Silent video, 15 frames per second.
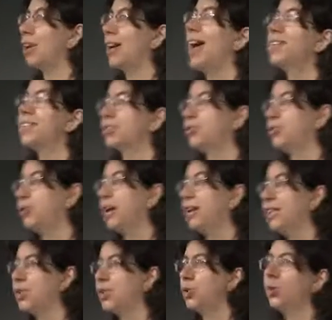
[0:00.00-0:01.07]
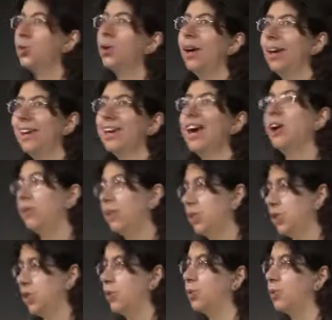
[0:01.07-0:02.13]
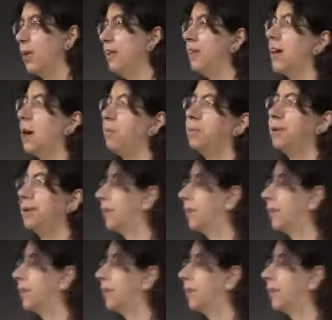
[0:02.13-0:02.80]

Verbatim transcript: kinds of tricks to encourage you to end up in